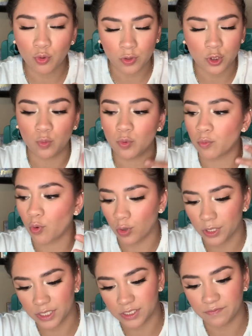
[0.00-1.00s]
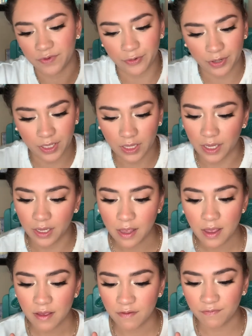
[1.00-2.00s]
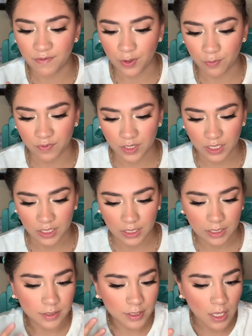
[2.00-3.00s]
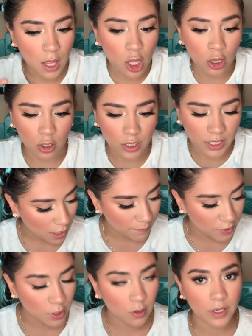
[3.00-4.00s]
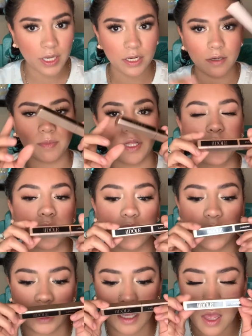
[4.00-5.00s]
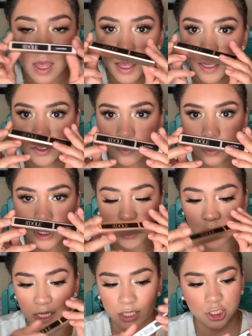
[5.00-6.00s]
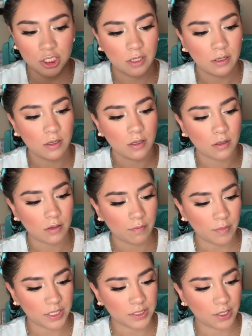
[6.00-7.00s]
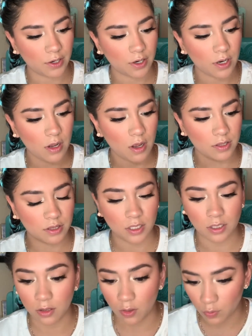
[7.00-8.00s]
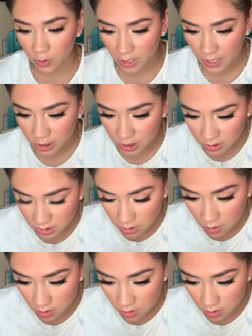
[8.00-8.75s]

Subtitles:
super poreless, very like velvety looking. I'm gonna go ahead and apply the Idoli Lash Mascara on the lower lashes.